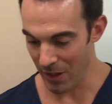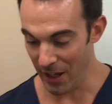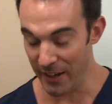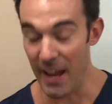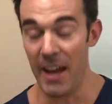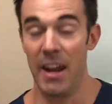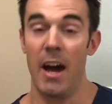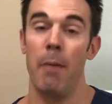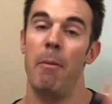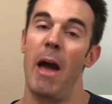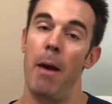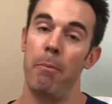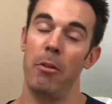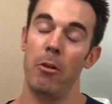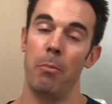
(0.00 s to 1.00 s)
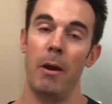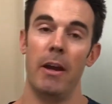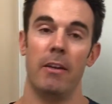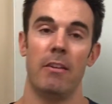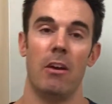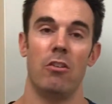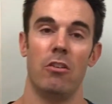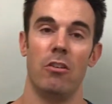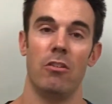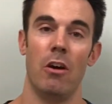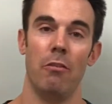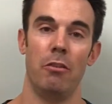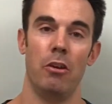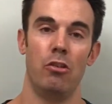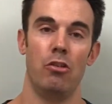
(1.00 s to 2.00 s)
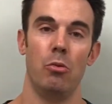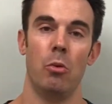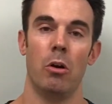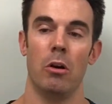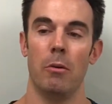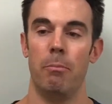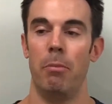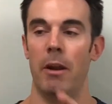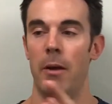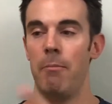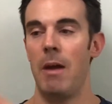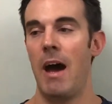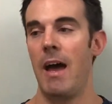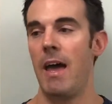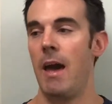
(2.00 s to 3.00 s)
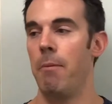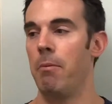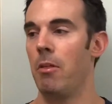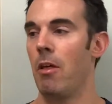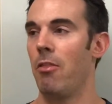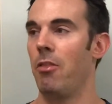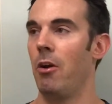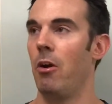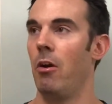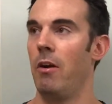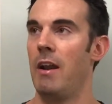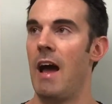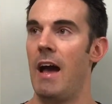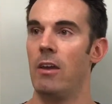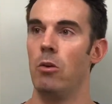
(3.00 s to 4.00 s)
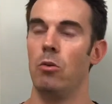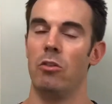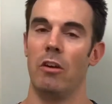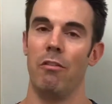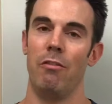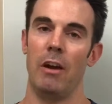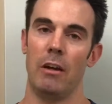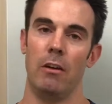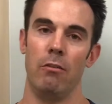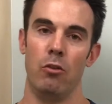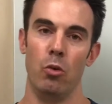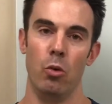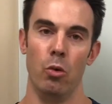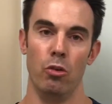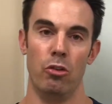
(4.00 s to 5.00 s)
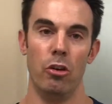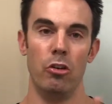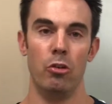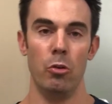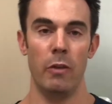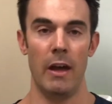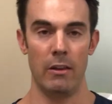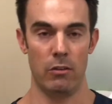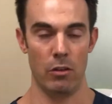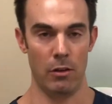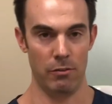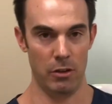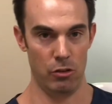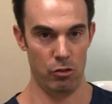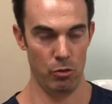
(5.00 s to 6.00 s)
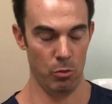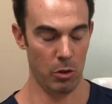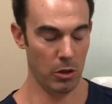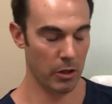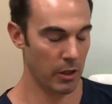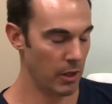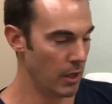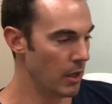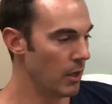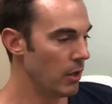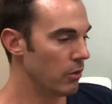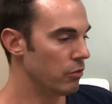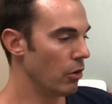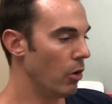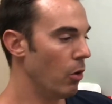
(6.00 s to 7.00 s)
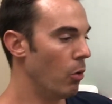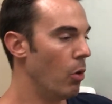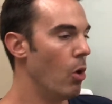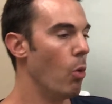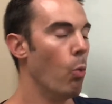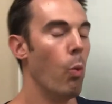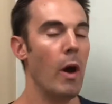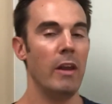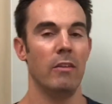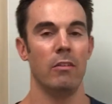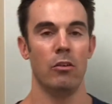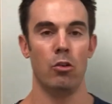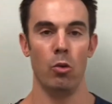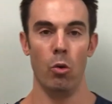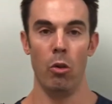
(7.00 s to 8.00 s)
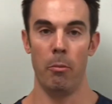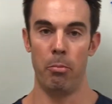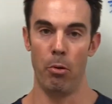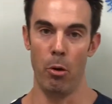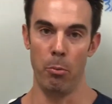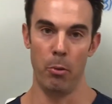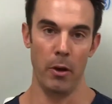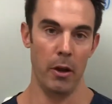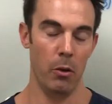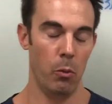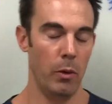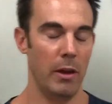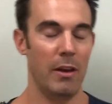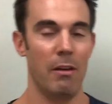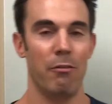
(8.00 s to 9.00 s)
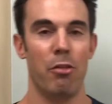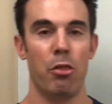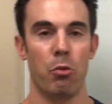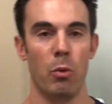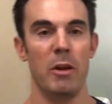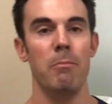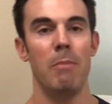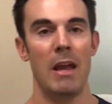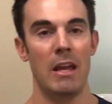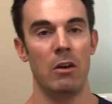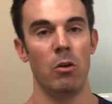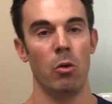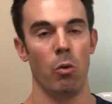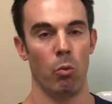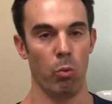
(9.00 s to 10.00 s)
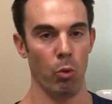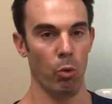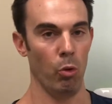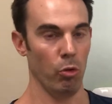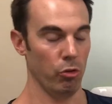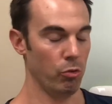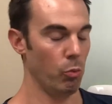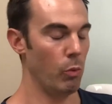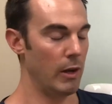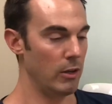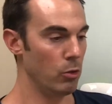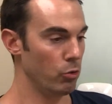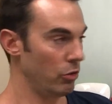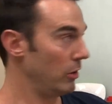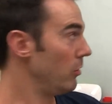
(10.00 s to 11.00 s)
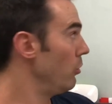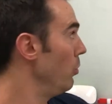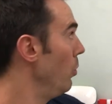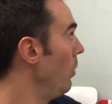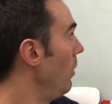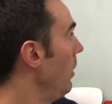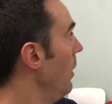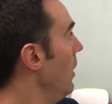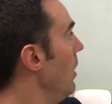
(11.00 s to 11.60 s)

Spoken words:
Again, I'm happy they're paying attention to soft tissue work, but I'm not happy that they're not using effective tools to do that soft tissue work. So when is a tool appropriate? We have three main rules when using a tool.